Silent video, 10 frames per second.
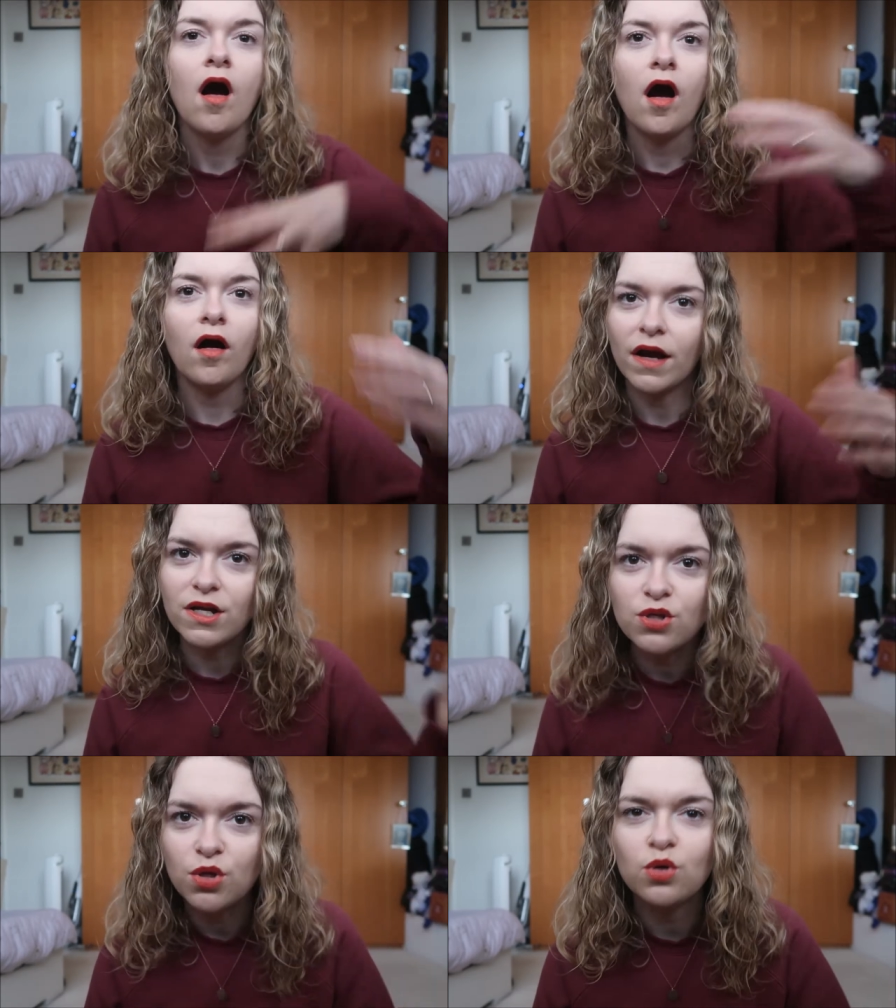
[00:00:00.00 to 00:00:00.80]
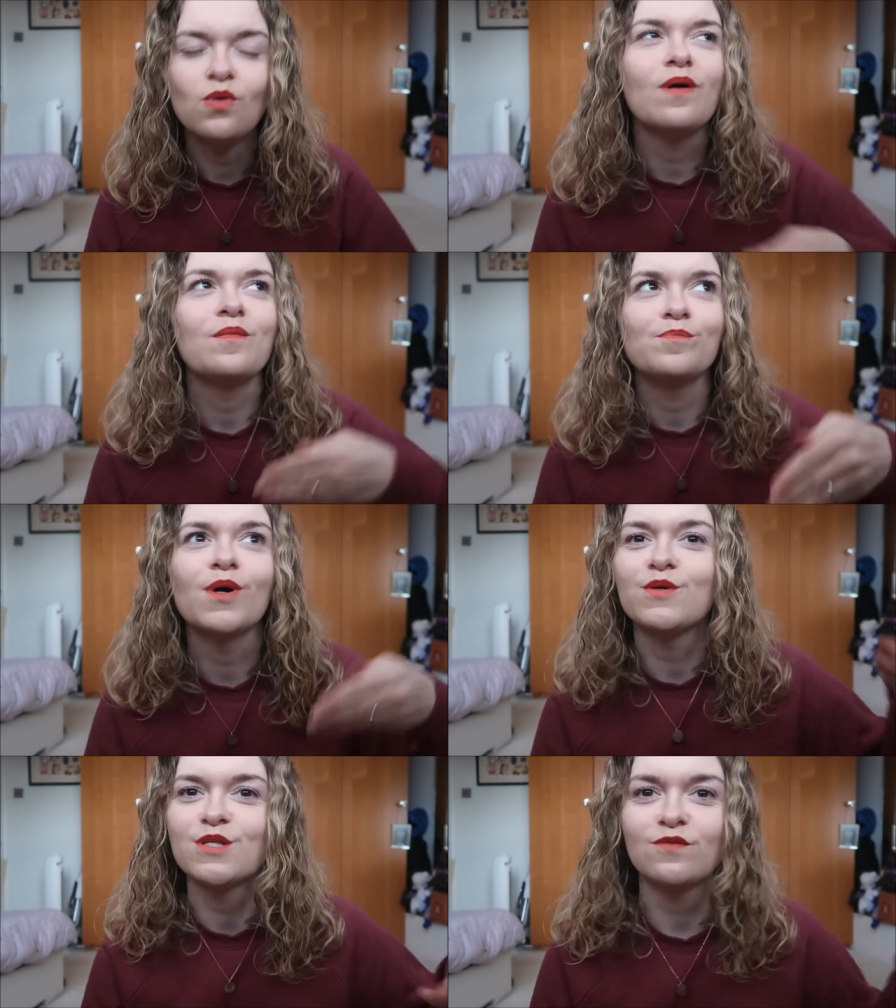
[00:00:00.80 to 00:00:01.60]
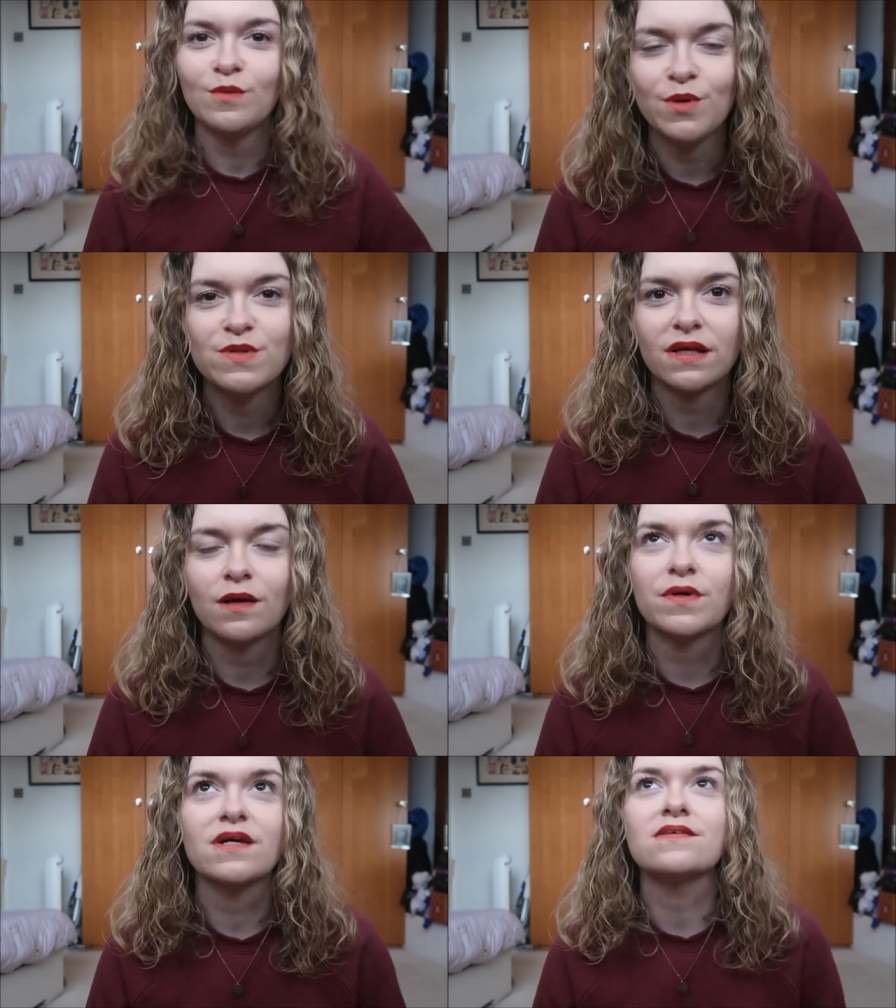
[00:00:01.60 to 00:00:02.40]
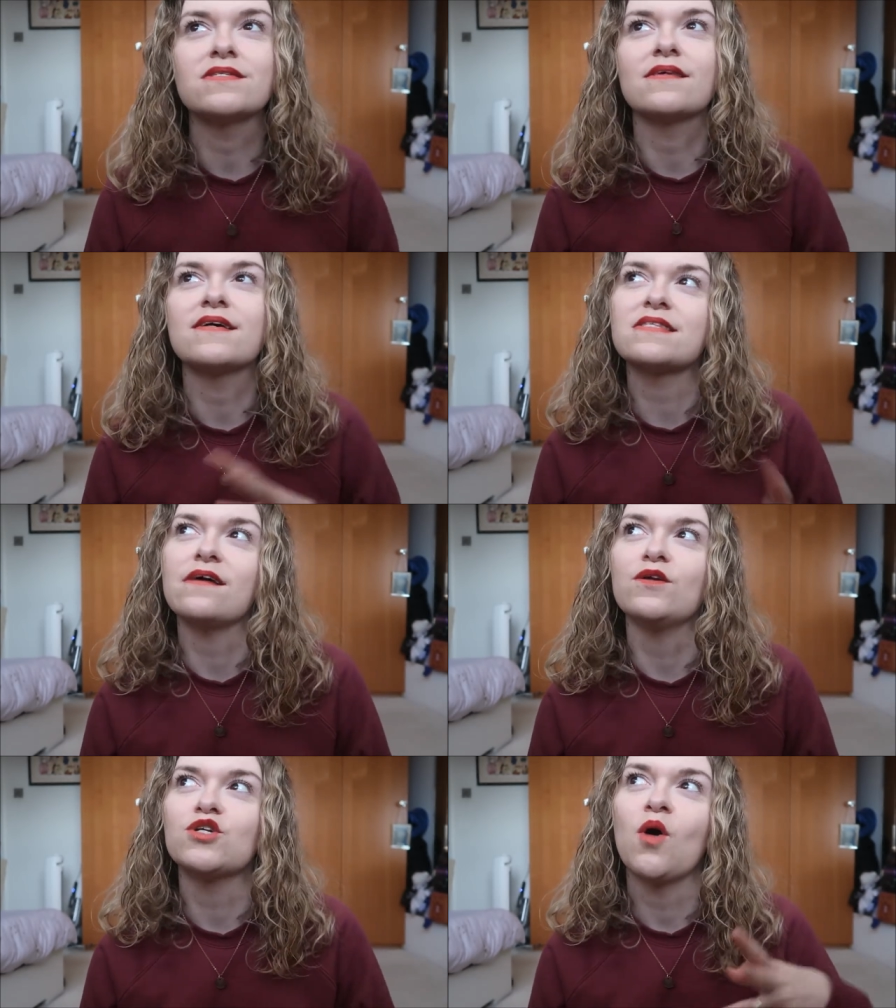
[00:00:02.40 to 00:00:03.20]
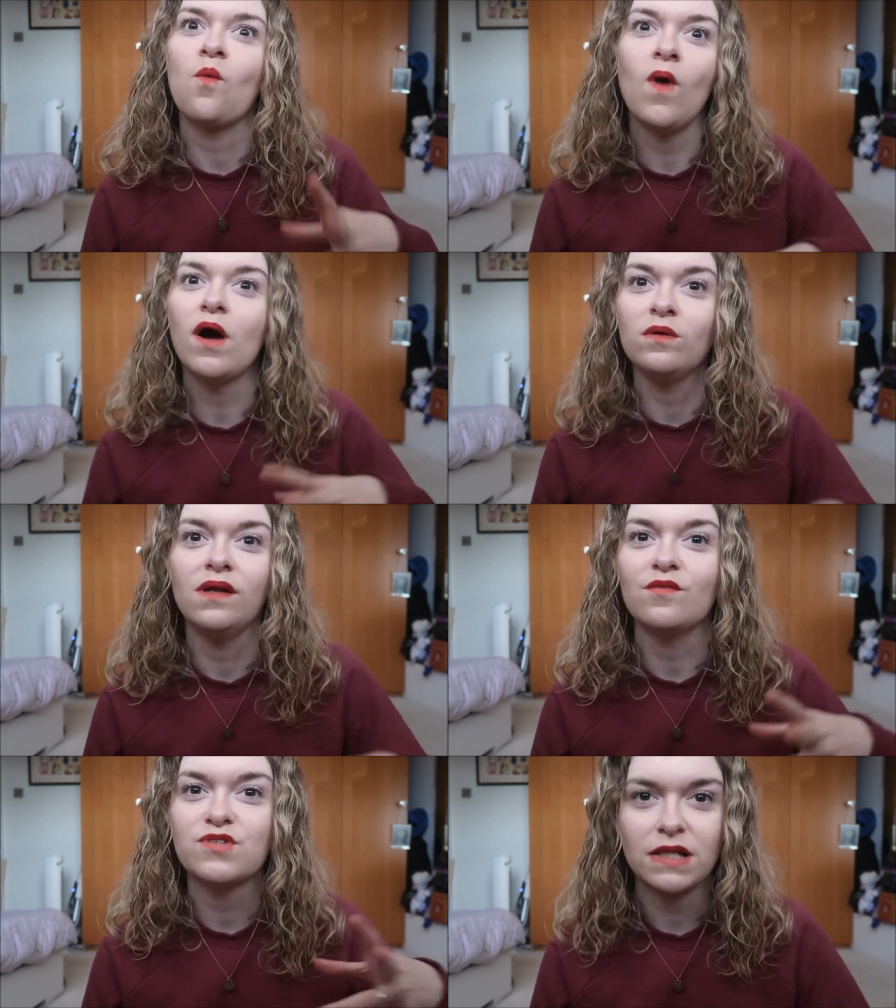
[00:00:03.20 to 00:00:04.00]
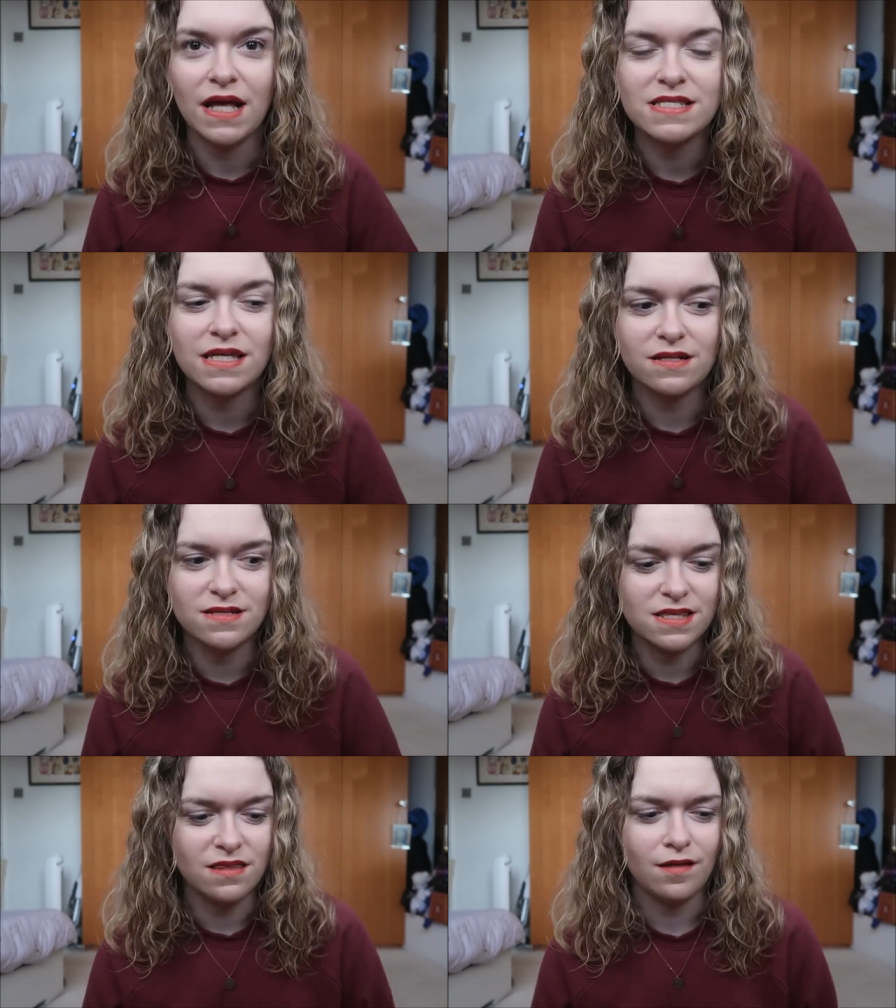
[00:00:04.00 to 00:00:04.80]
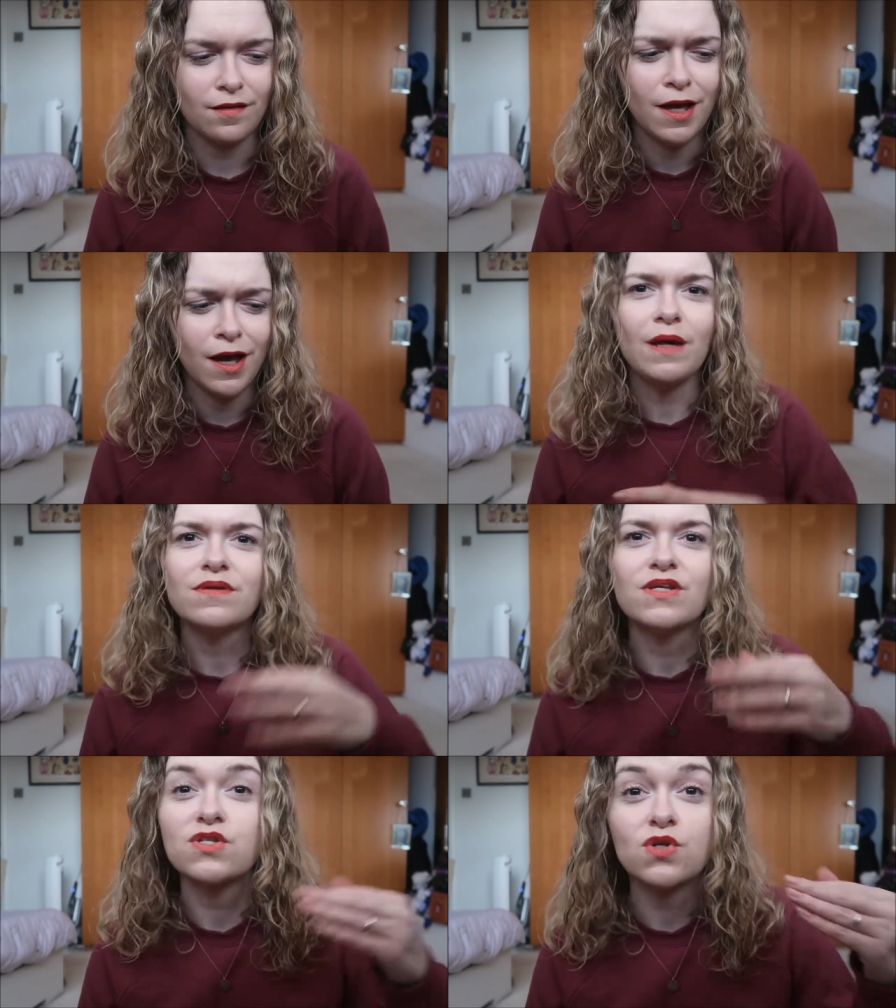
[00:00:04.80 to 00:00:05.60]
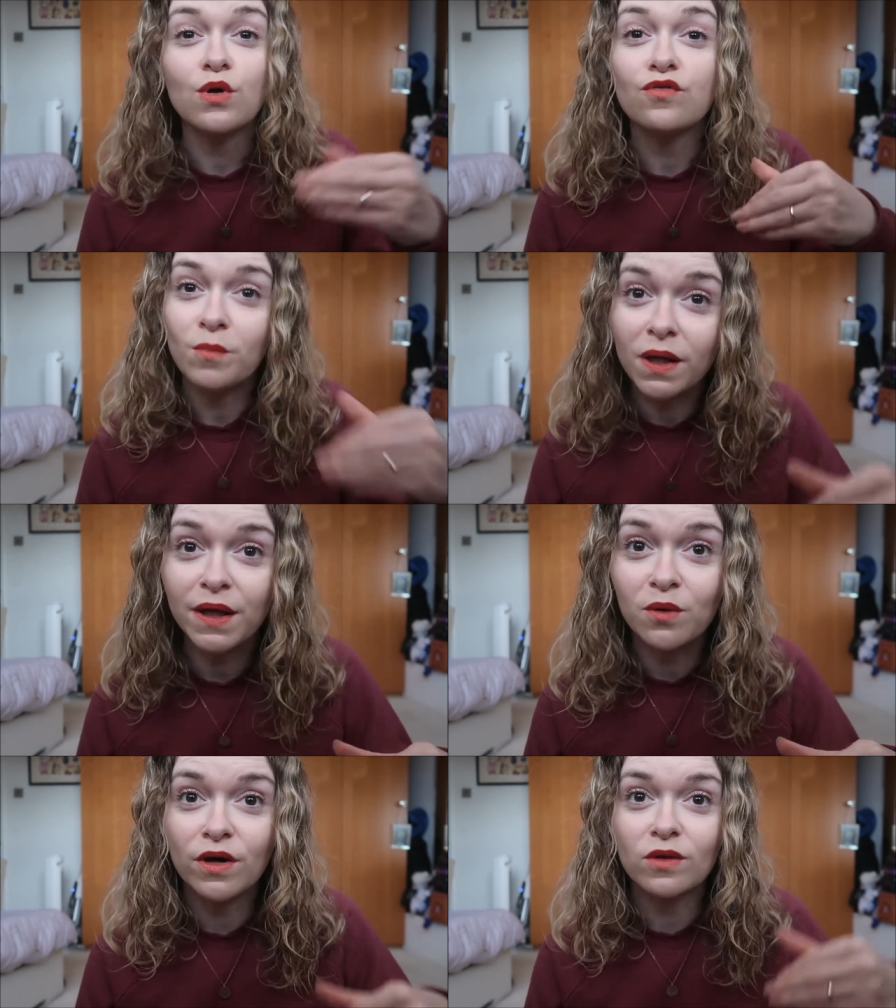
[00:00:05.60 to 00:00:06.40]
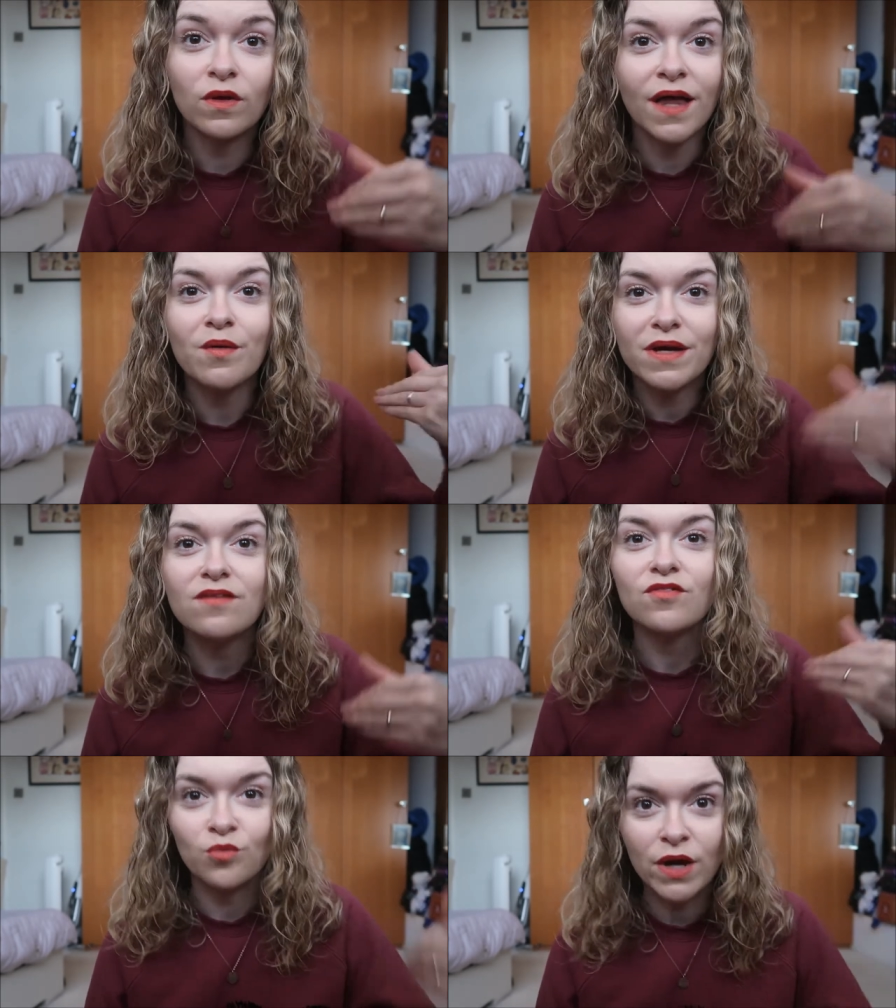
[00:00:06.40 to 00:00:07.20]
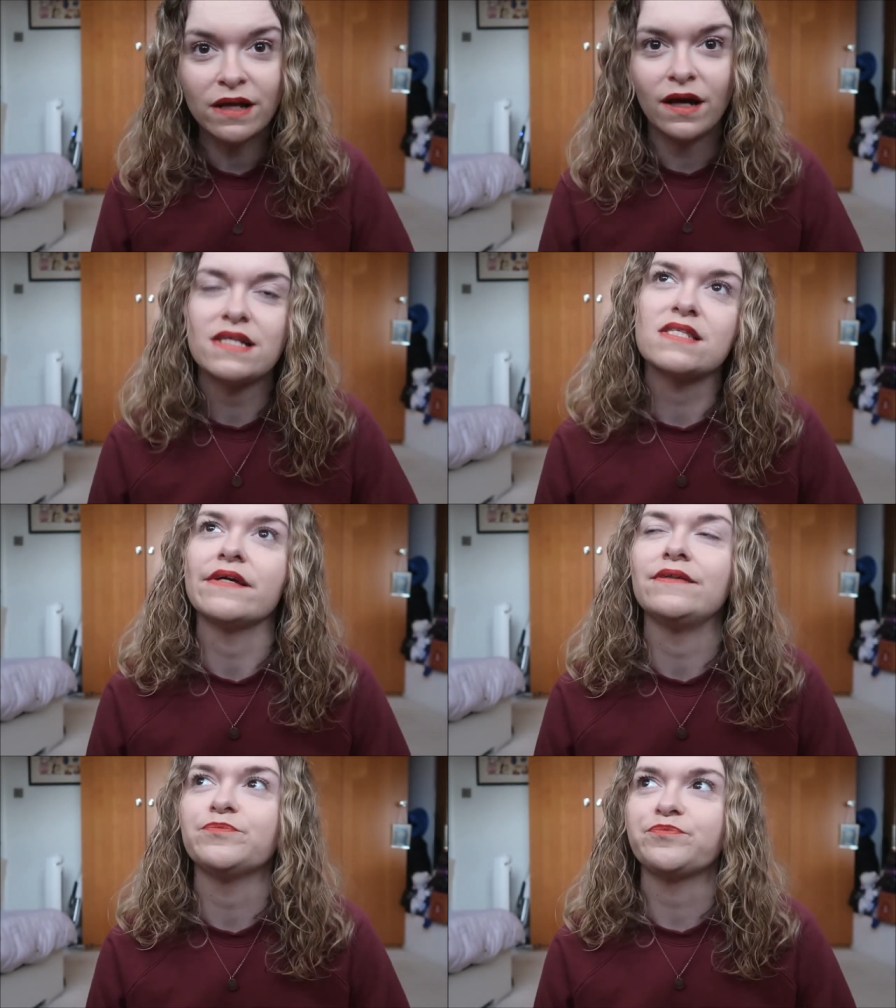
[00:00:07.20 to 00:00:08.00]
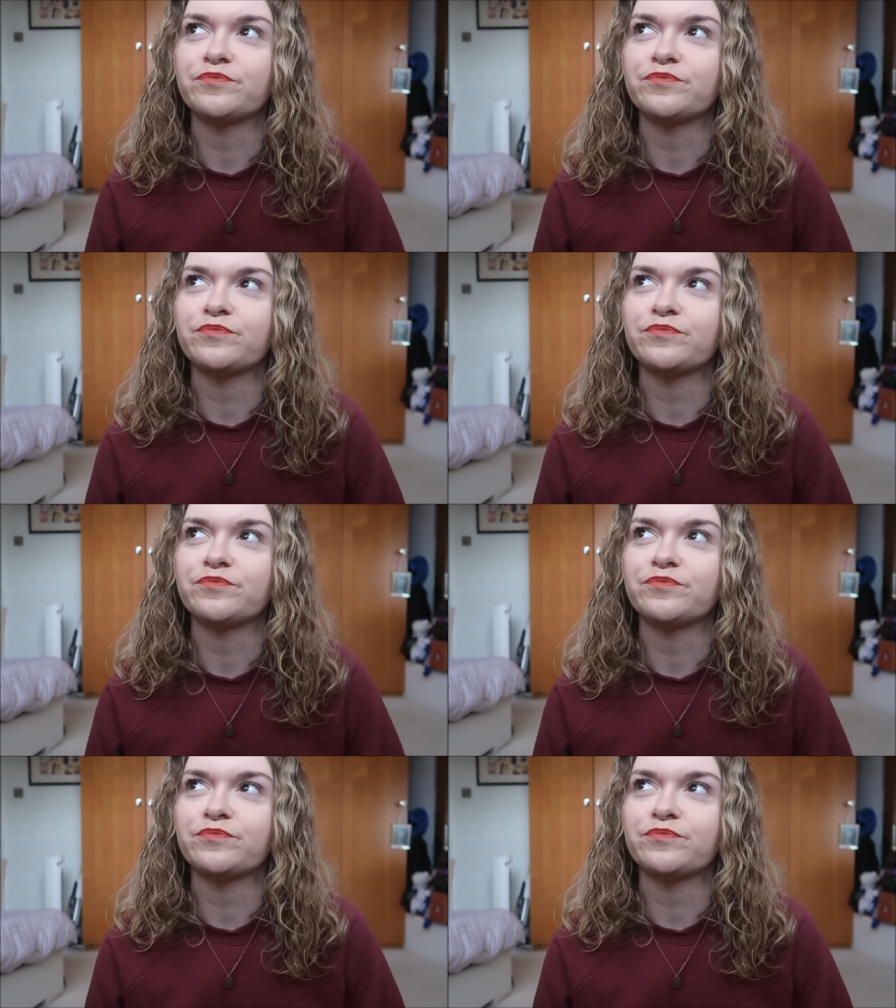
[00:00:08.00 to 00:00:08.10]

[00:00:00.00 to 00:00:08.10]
I knew most of the music because they're such well-loved classics that people are so familiar with without even realising.